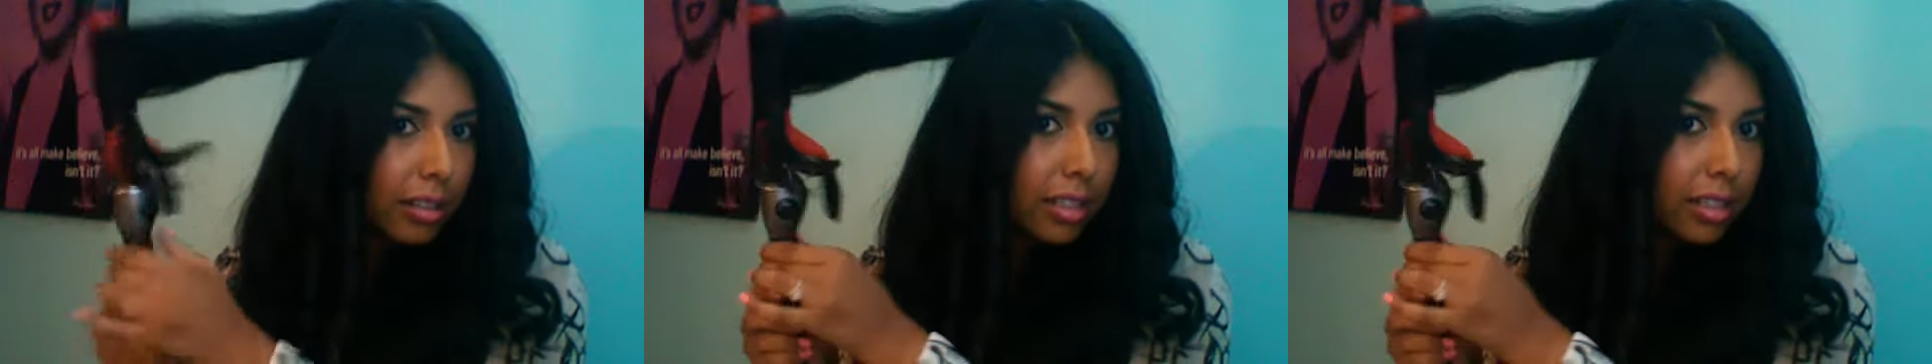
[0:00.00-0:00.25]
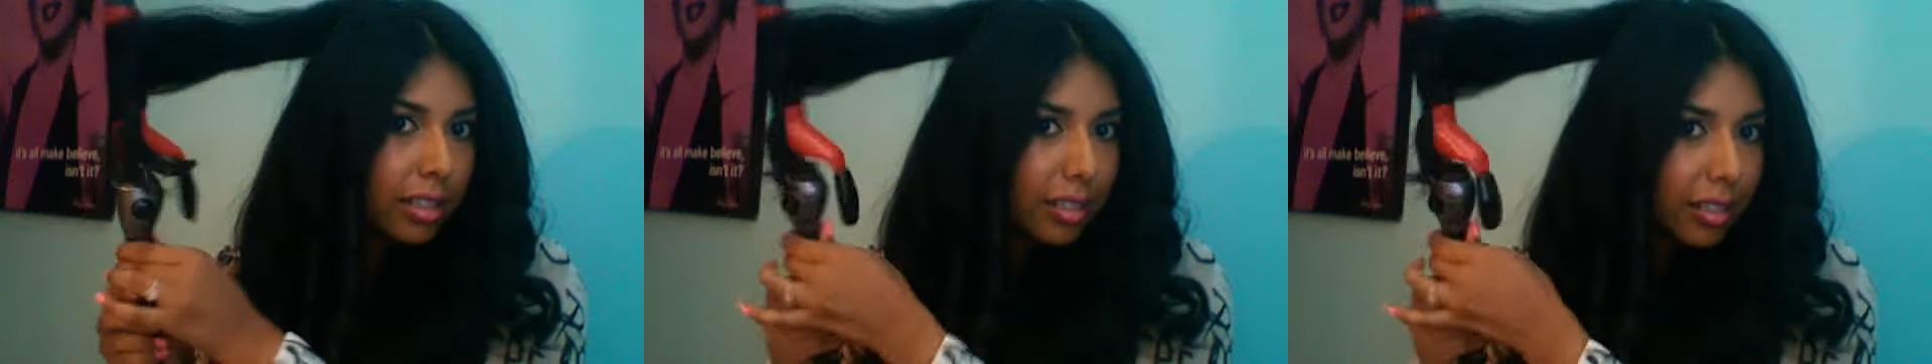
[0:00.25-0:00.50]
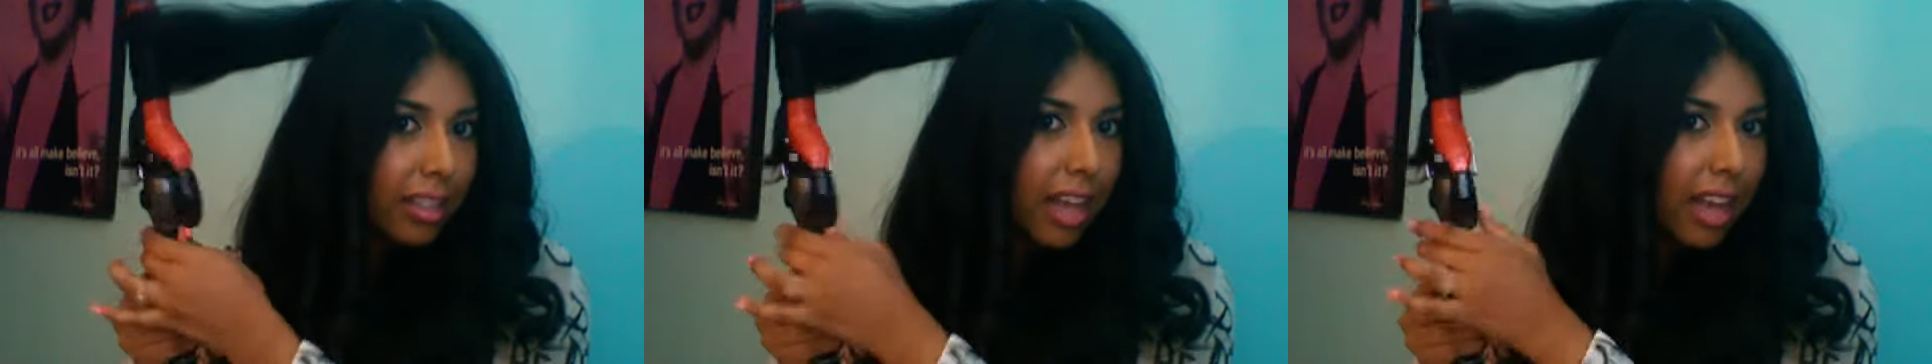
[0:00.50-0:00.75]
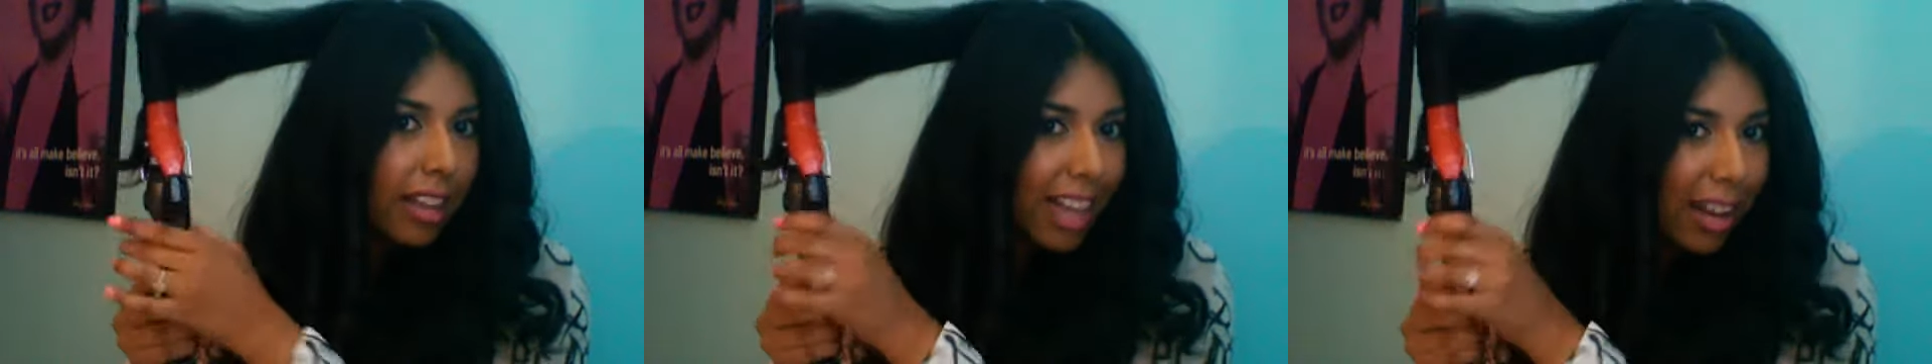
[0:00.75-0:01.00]
This is
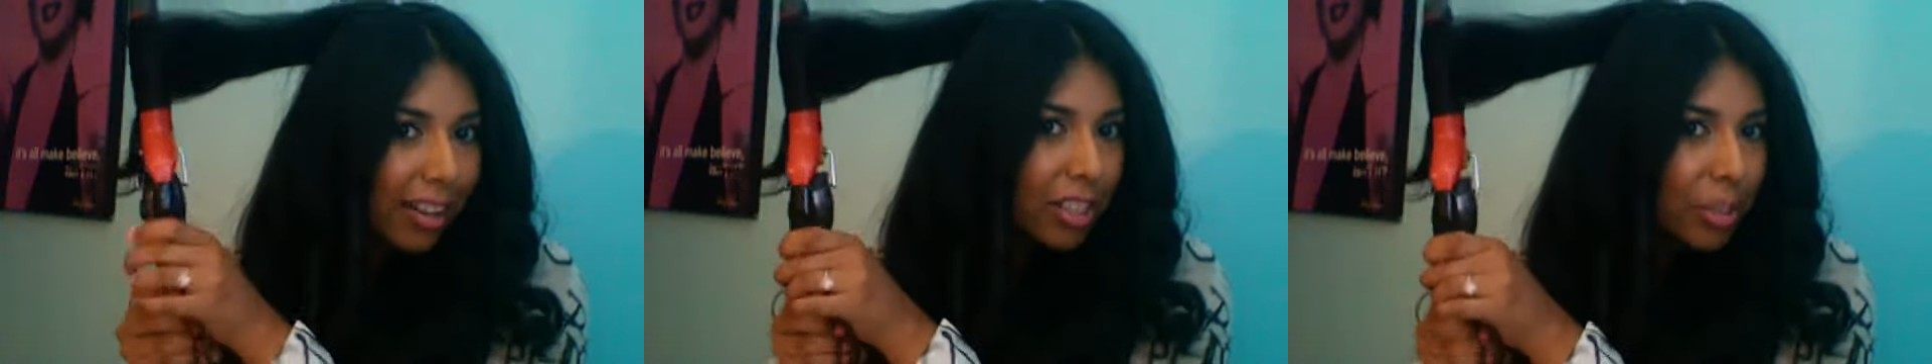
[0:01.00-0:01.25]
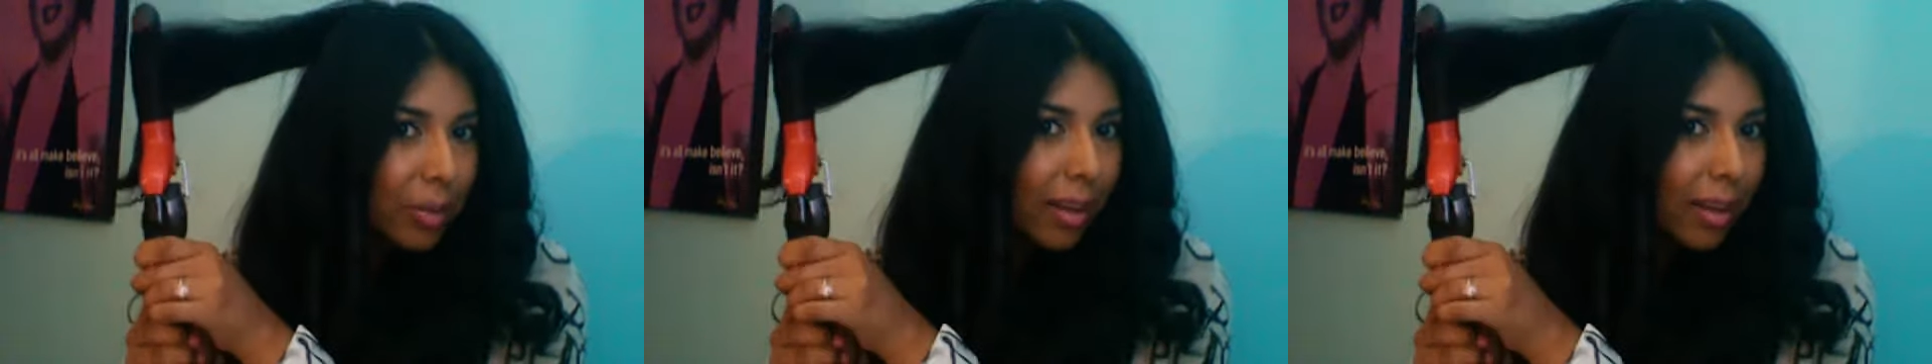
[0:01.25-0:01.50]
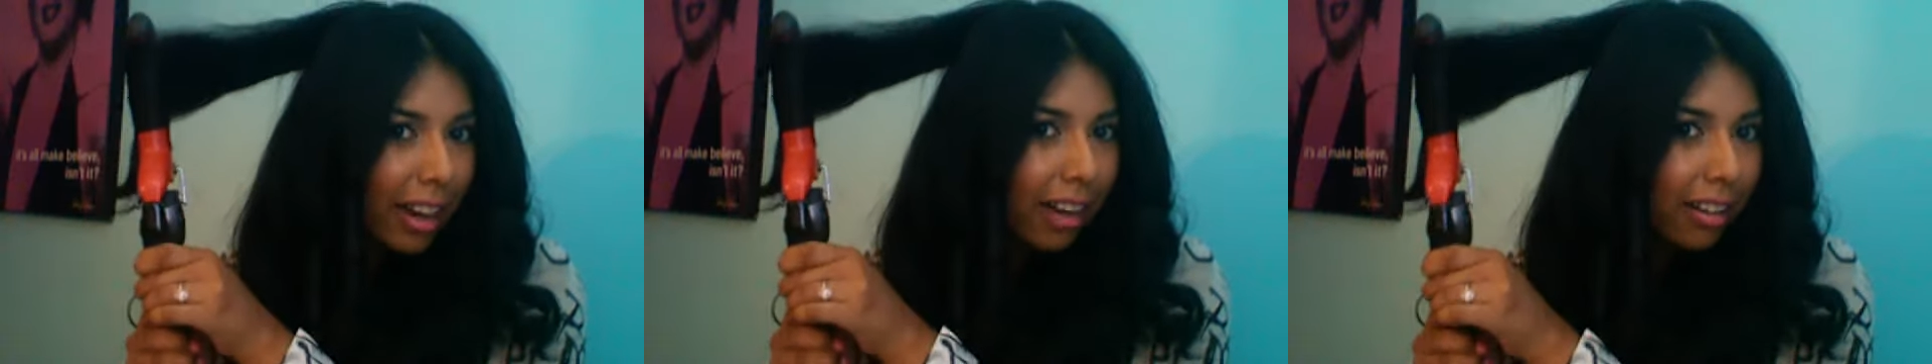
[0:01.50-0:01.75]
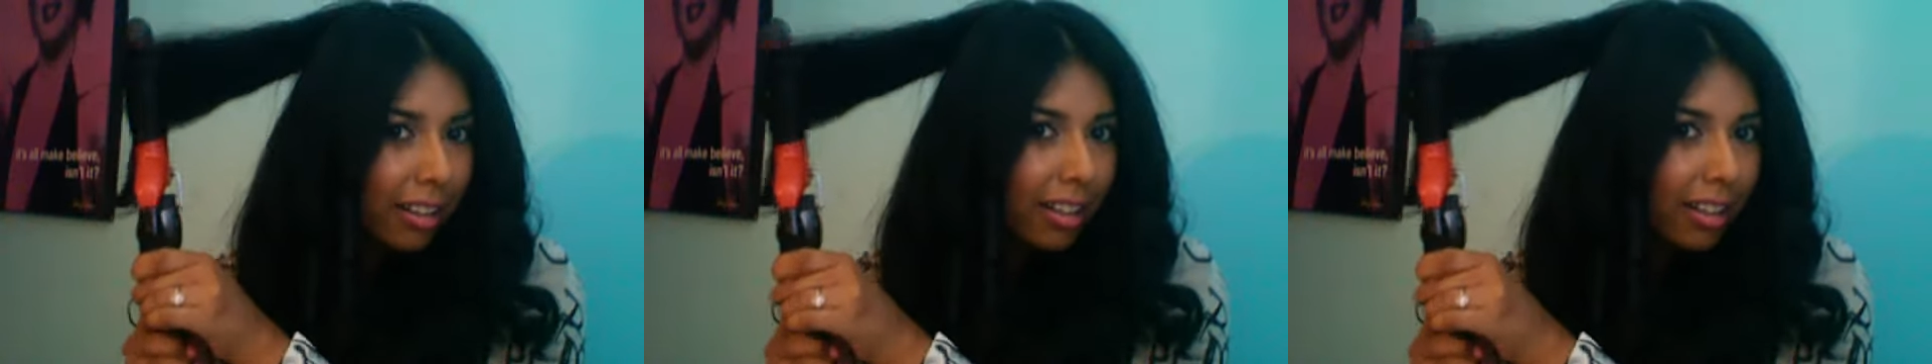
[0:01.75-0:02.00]
exactly how I do my
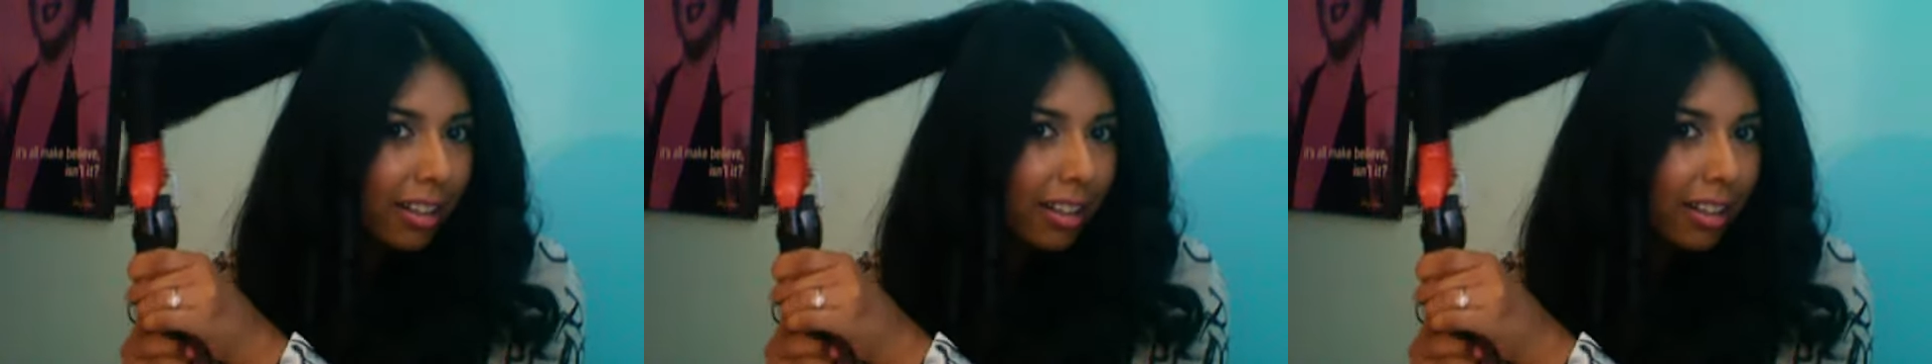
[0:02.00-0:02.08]
hair,